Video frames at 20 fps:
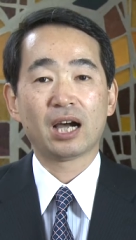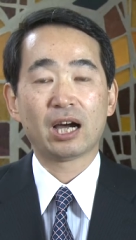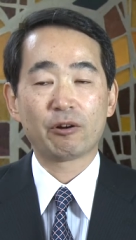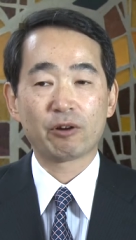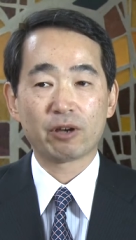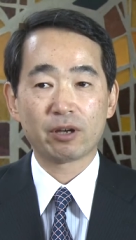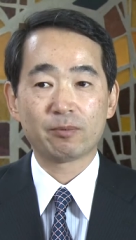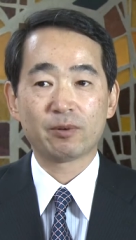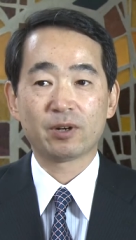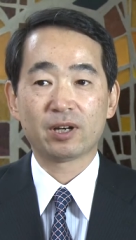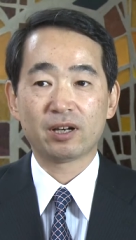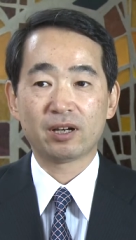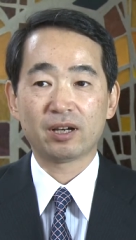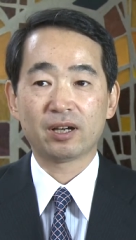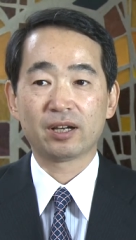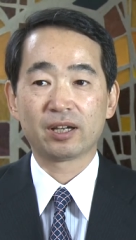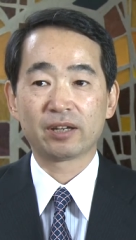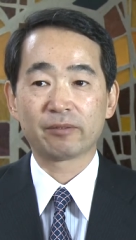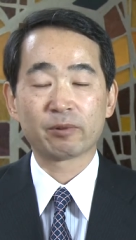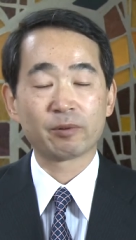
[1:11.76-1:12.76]
however,
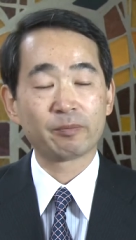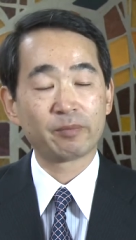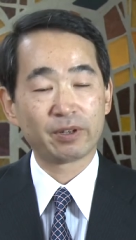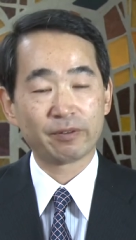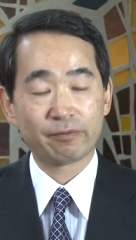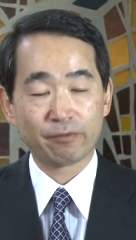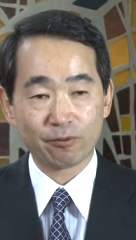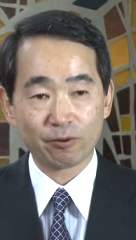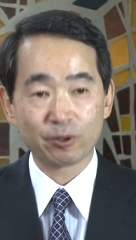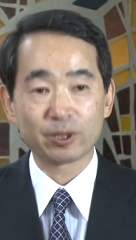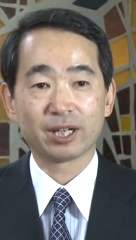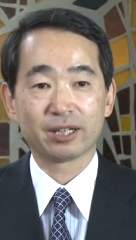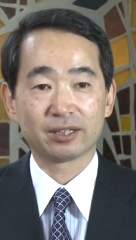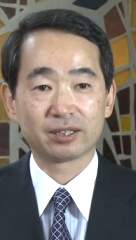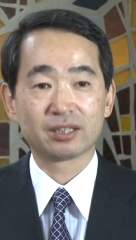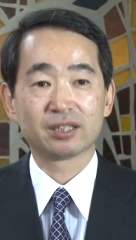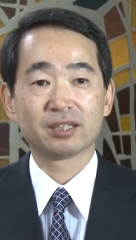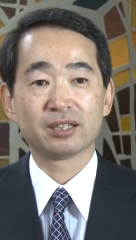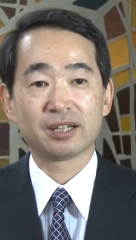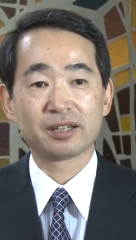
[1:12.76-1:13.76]
even before that,
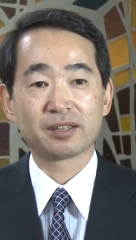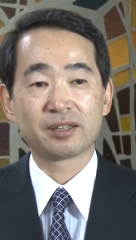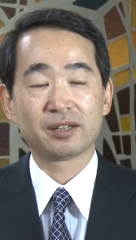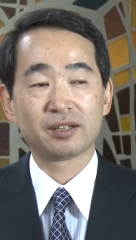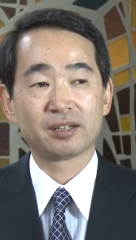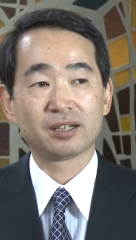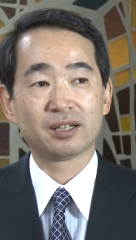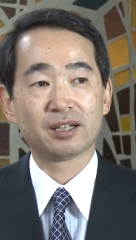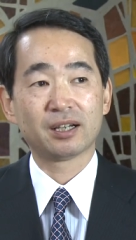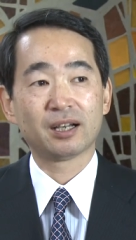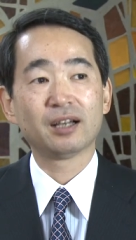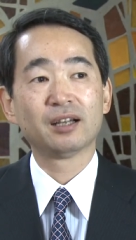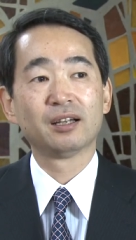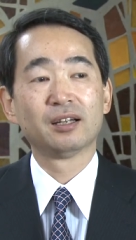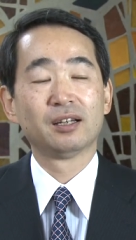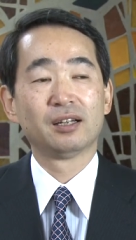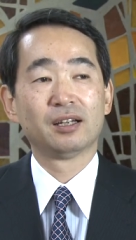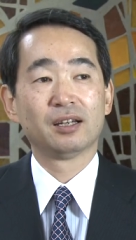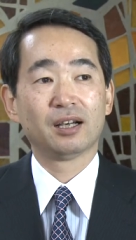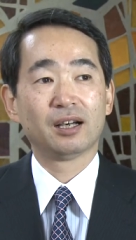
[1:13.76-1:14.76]
uh, I think uh,
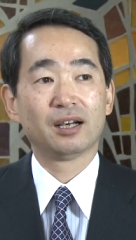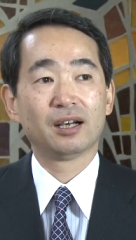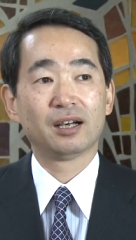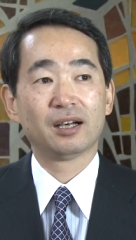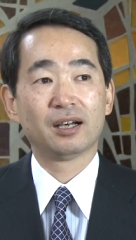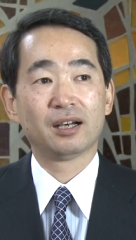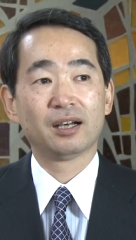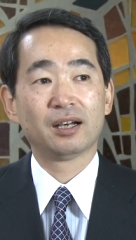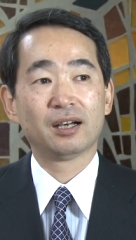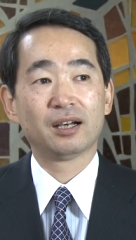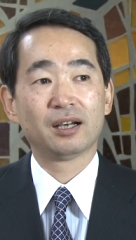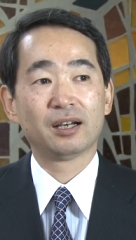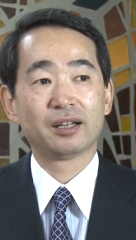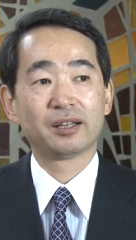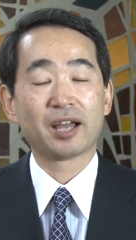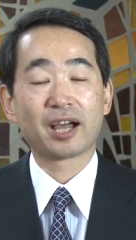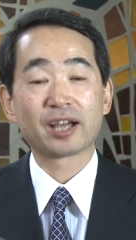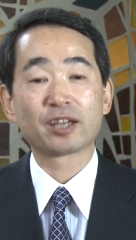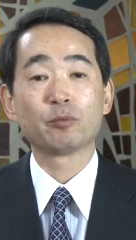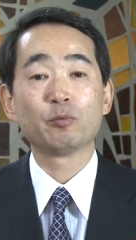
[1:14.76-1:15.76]

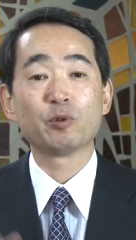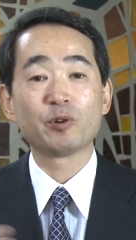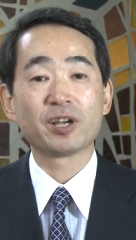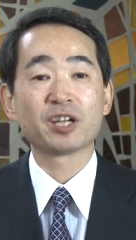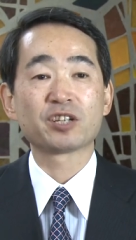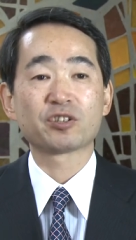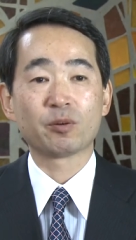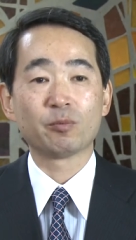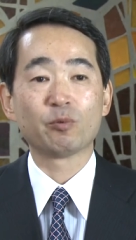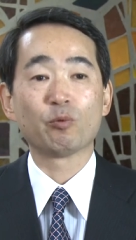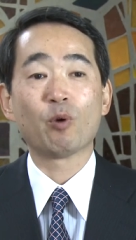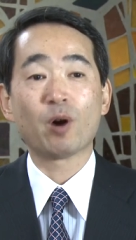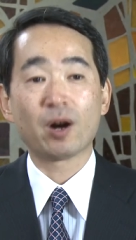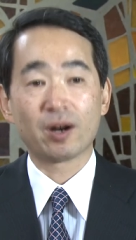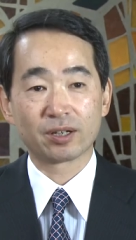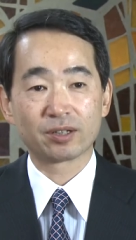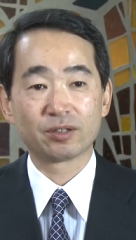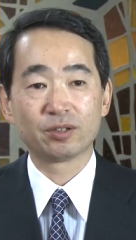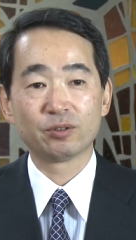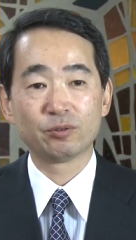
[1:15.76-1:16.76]
the accumulation
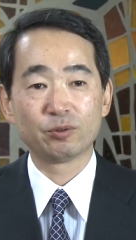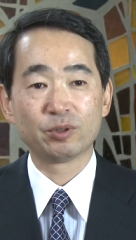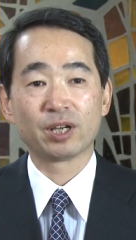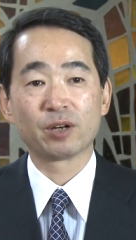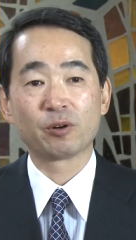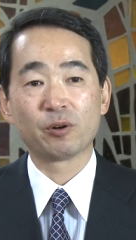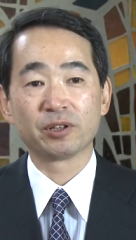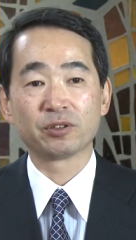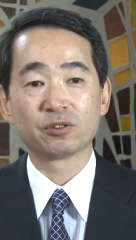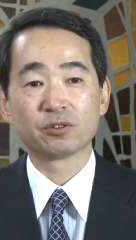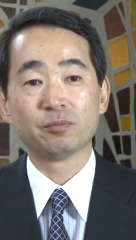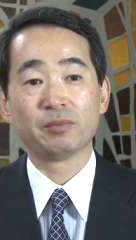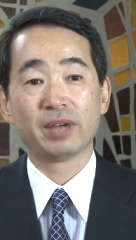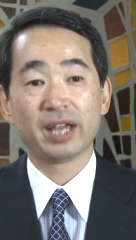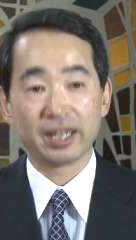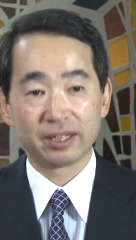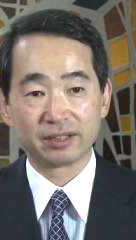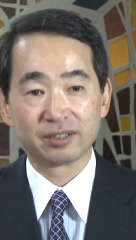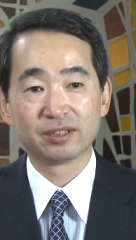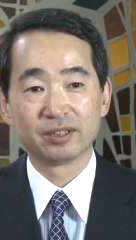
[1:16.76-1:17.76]
work we are going to
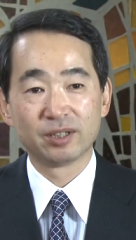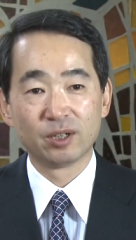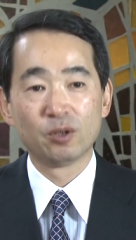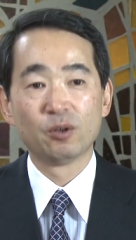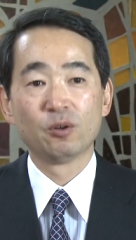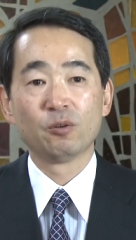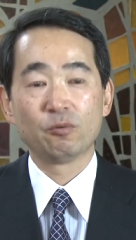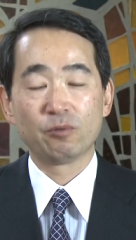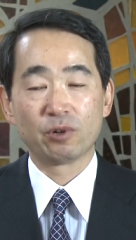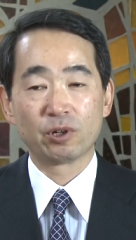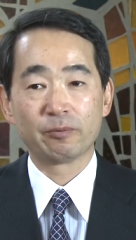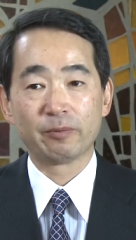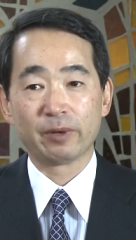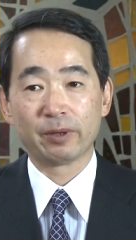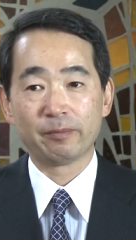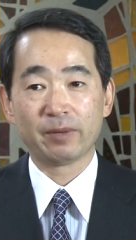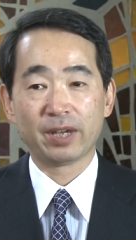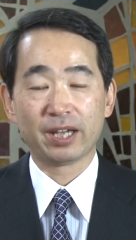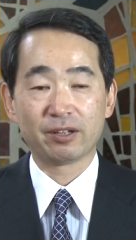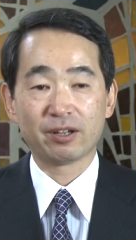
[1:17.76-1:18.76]
make will be
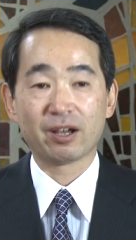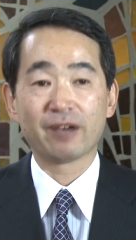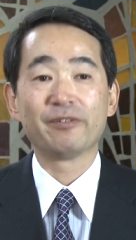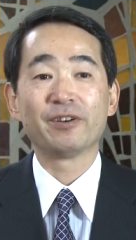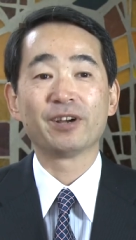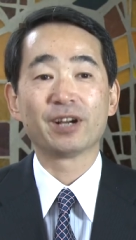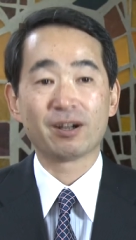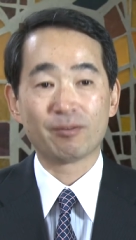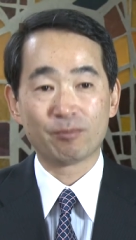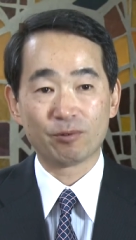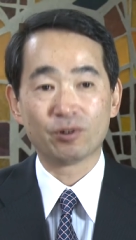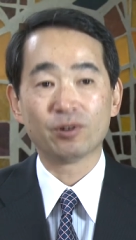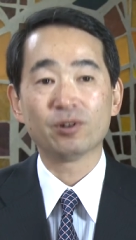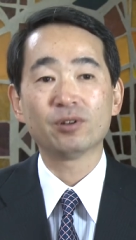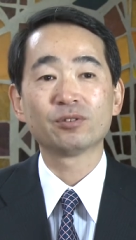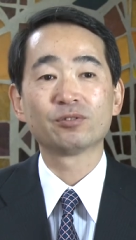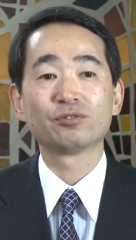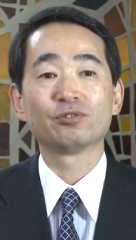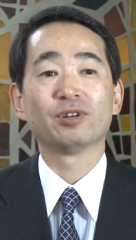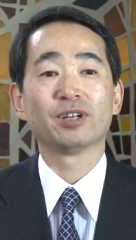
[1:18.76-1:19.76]
made available
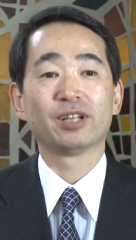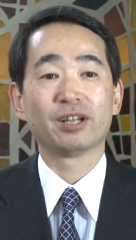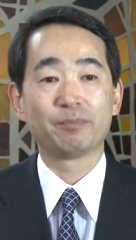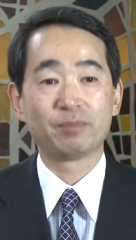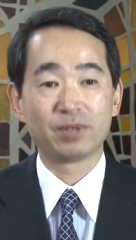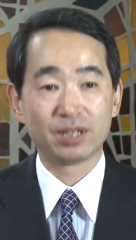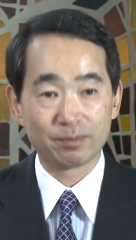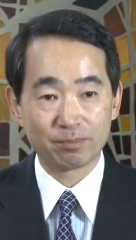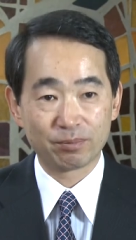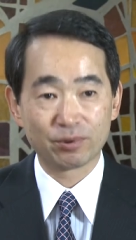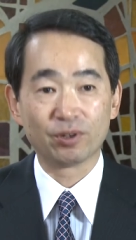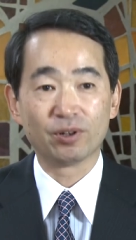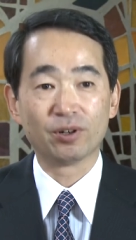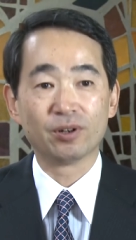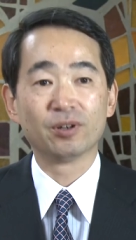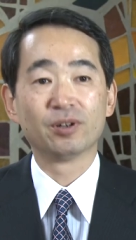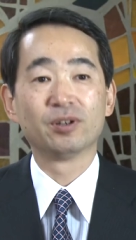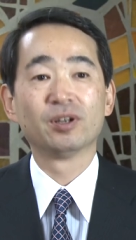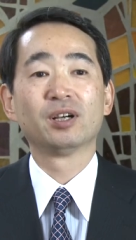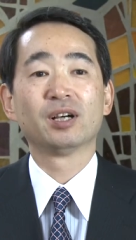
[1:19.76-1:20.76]
to other people
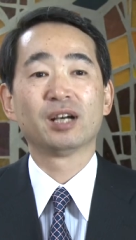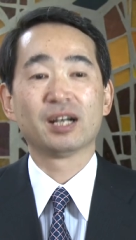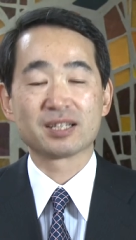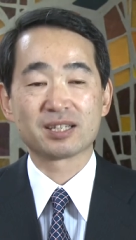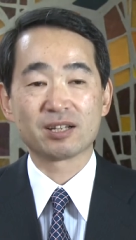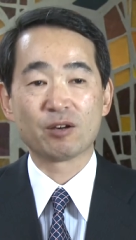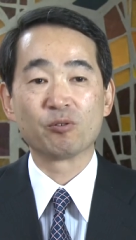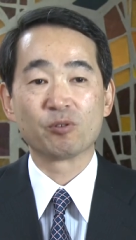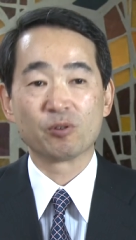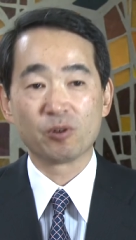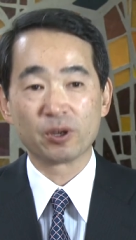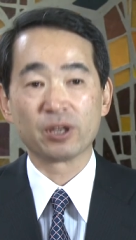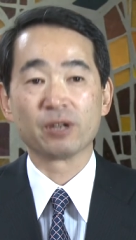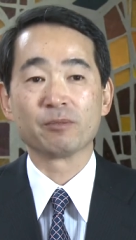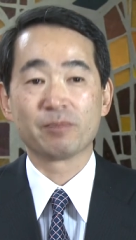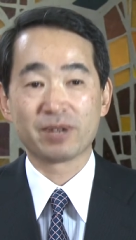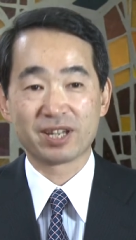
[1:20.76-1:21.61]
as an ongoing